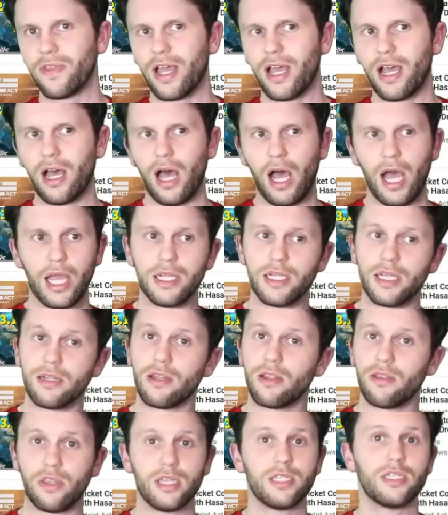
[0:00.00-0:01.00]
that idea
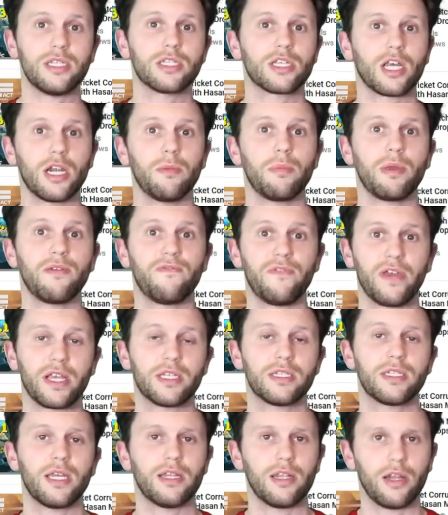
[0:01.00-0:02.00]
that this is going to be
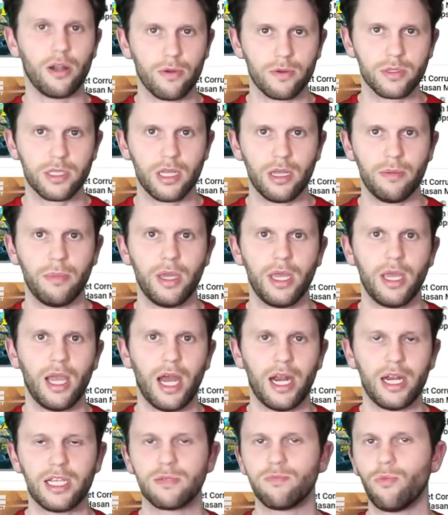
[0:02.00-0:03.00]
fixed in the long term
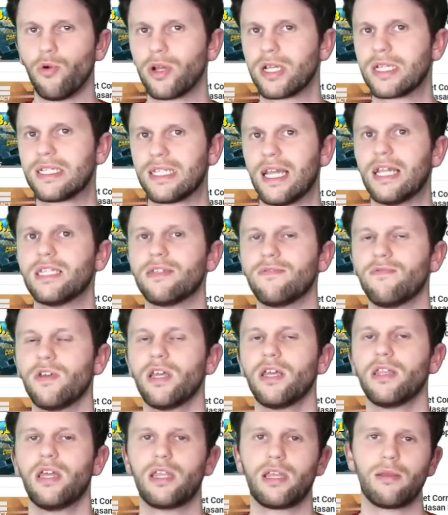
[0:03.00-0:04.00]
and it's more extensive
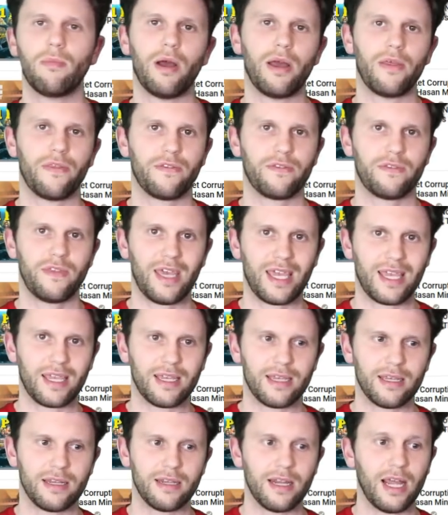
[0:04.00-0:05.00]
than you might
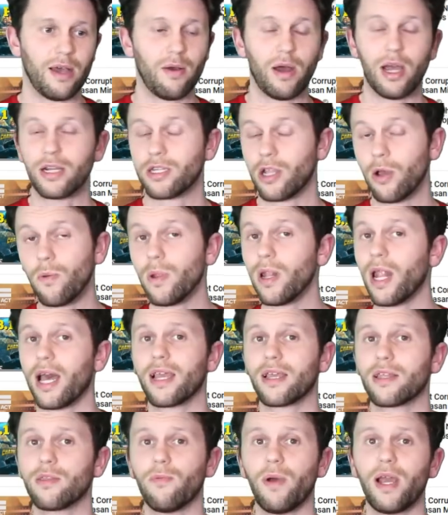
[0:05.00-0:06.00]
think. Now, I don't
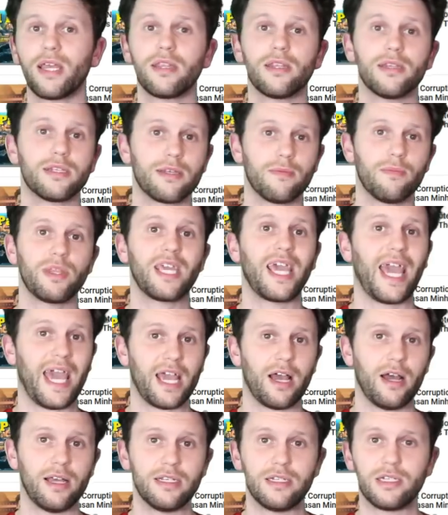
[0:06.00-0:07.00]
like the way that some of the
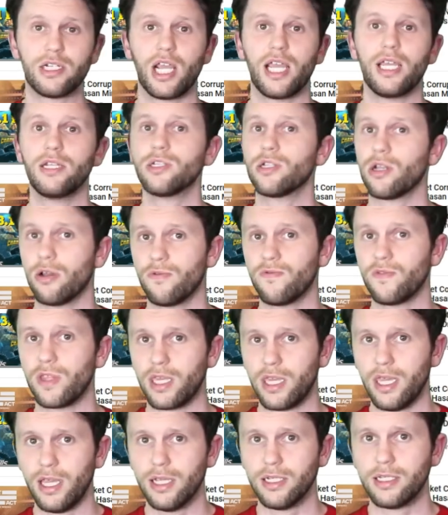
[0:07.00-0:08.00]
AI has changed over the
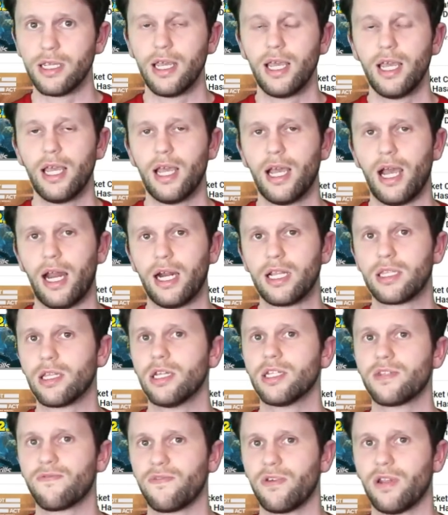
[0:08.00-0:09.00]
years and it
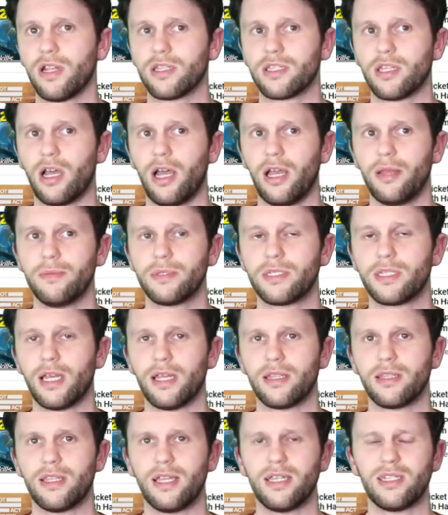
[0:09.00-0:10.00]
does feel at times
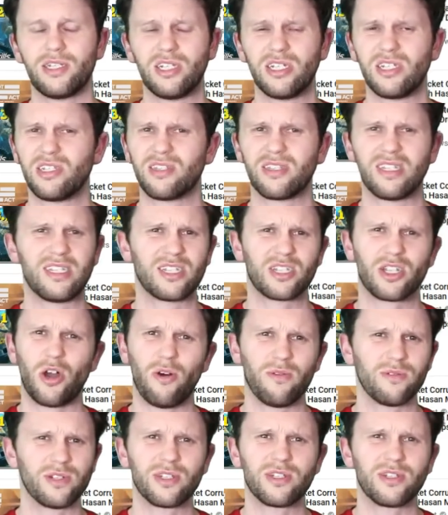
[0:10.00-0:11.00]
that there's just this
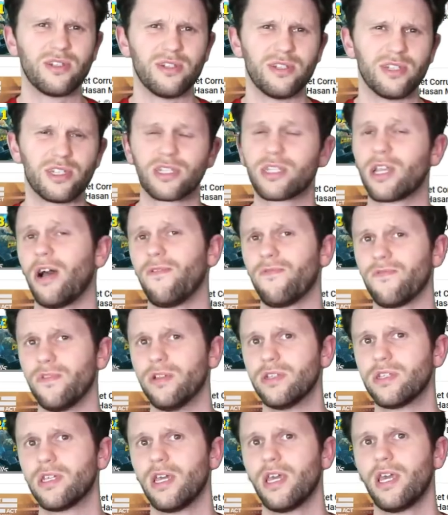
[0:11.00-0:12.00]
constant
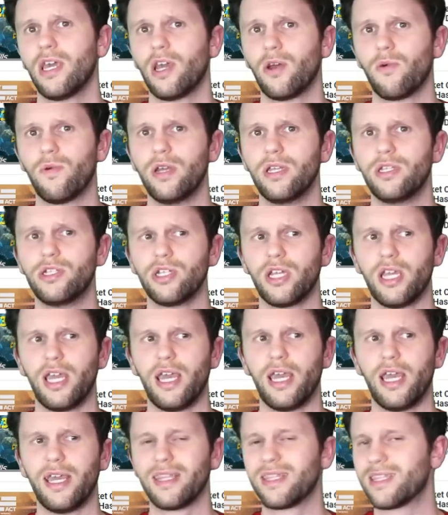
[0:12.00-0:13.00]
scuffness which
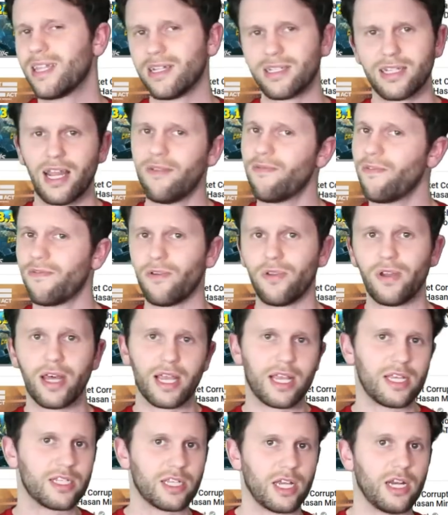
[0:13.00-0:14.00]
doesn't ever feel
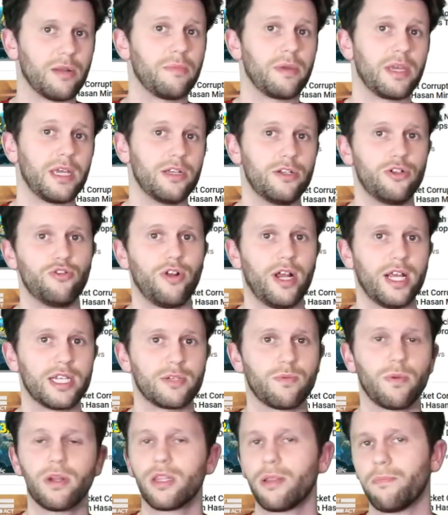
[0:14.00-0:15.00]
like it's going to be
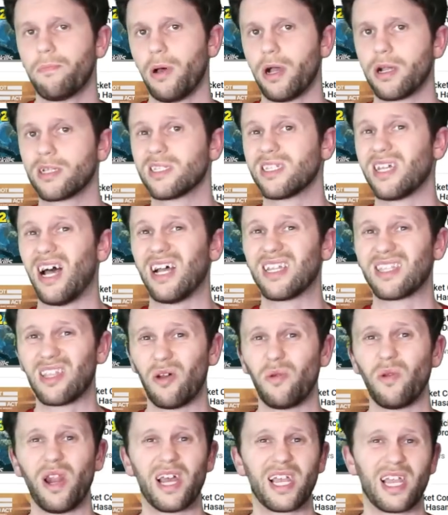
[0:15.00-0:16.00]
addressed. One of the bugs that I
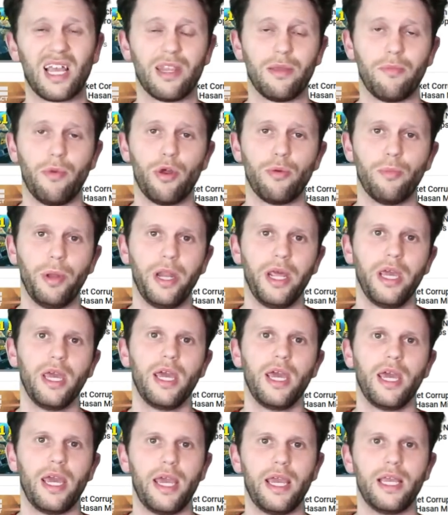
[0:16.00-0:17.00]
don't like at the moment
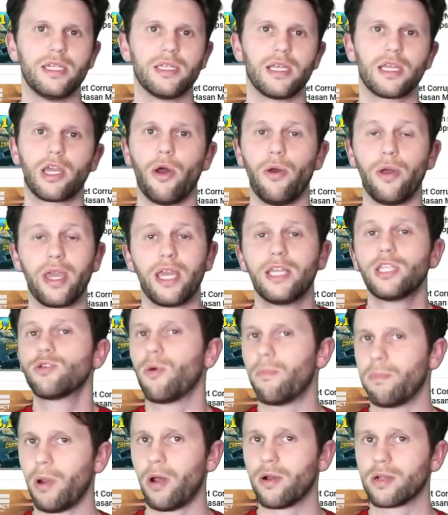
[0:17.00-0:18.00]
is going into a
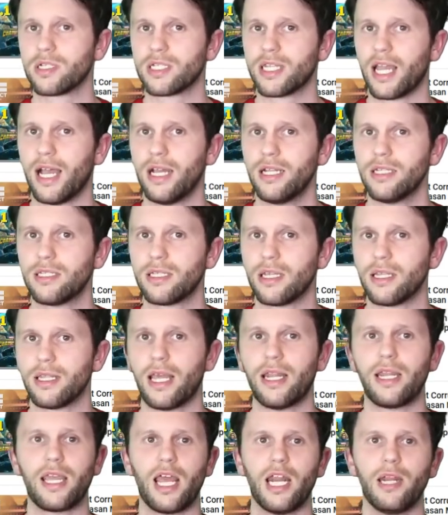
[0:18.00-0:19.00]
block stance,
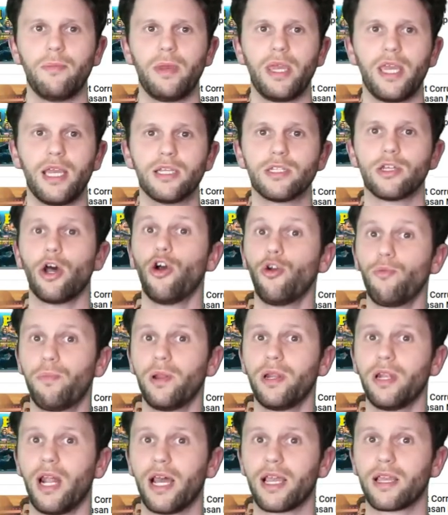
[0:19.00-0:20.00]
then the enemy is
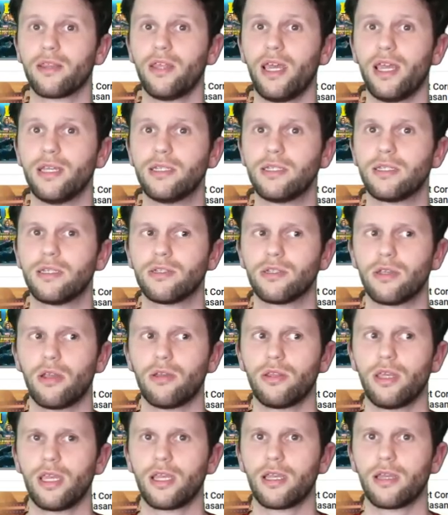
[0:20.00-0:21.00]
open like this, so you
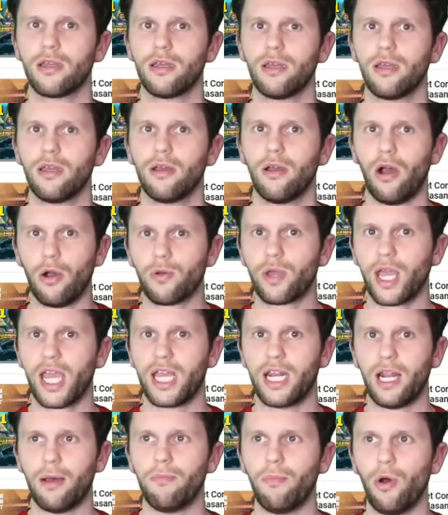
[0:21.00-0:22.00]
think, okay,
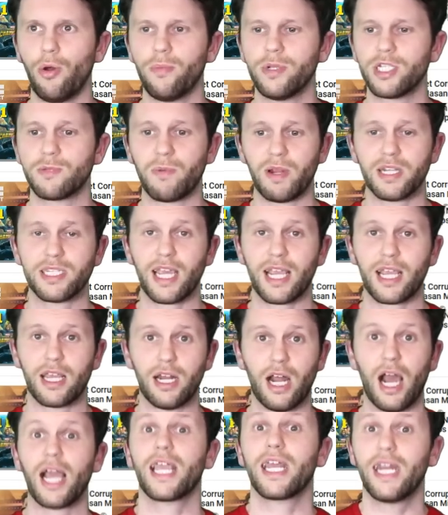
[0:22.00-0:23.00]
in that moment, split
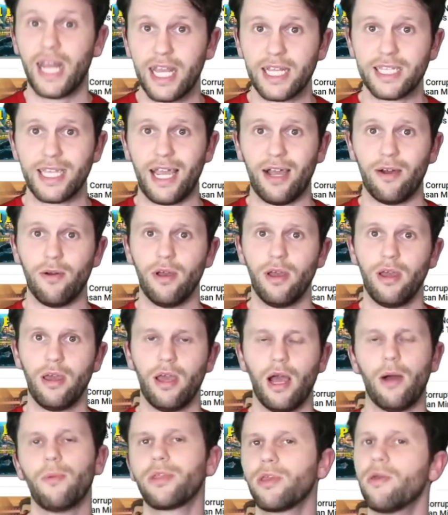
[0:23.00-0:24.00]
second, I can hit out.
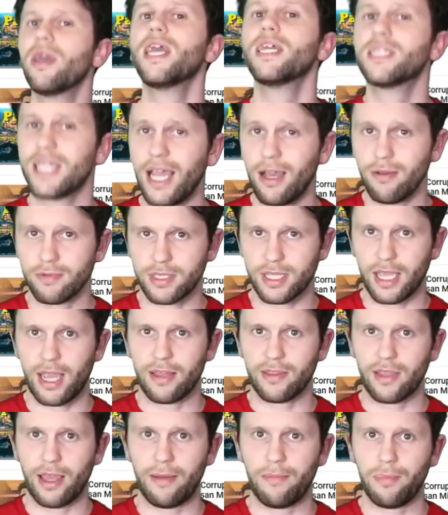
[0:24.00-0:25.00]
And when you hit out
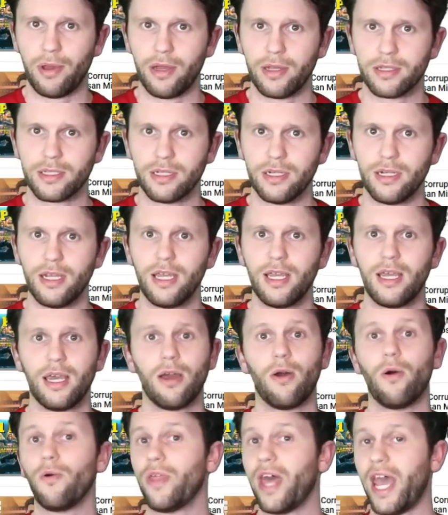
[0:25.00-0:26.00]
at that person
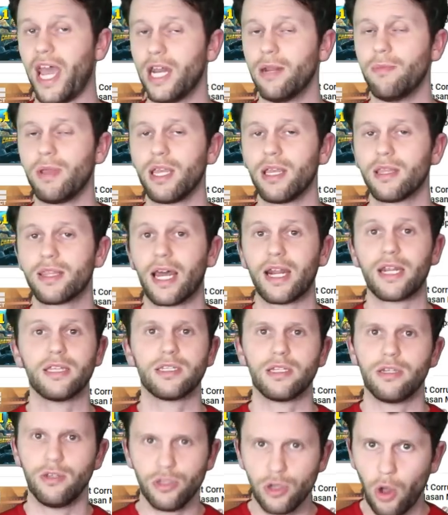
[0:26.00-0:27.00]
or that enemy that
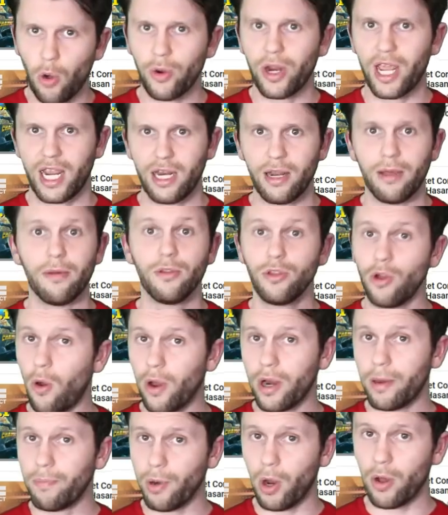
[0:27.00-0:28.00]
is non in a, not
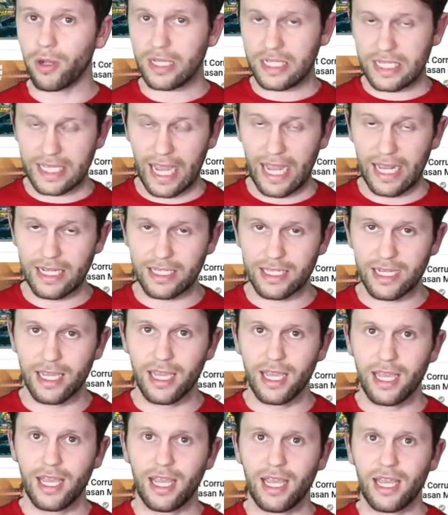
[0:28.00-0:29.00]
in a block stance,
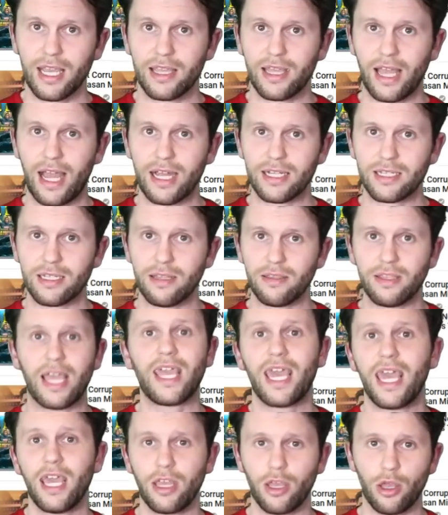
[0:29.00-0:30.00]
that they
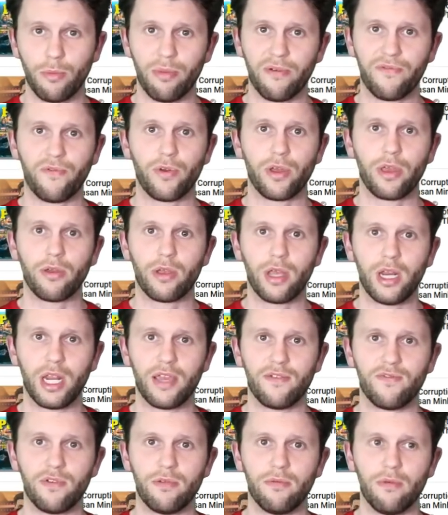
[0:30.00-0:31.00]
hit you before you can
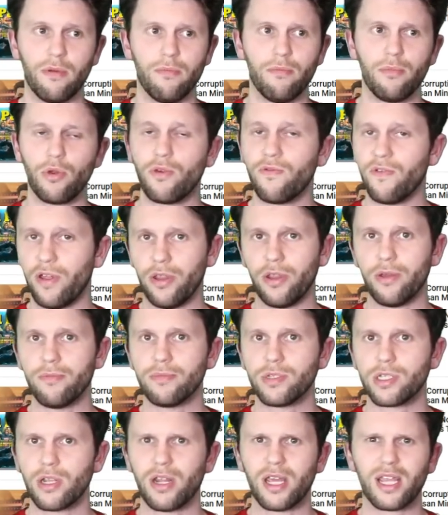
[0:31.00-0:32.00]
even move at them.
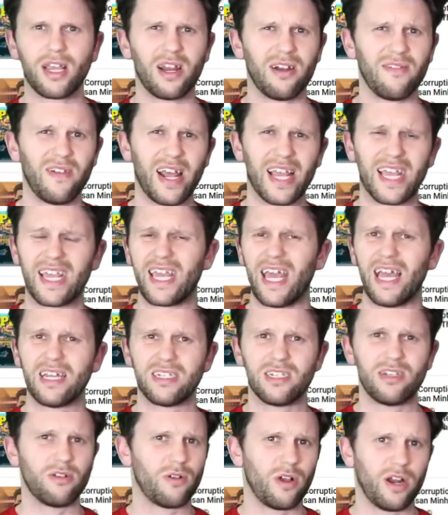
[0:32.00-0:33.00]
So they kind of like
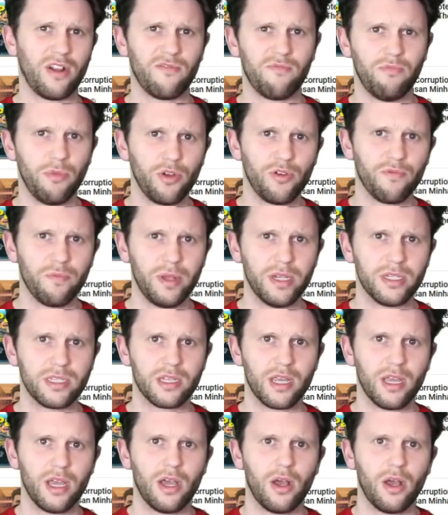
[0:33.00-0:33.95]
guess your kind of movements.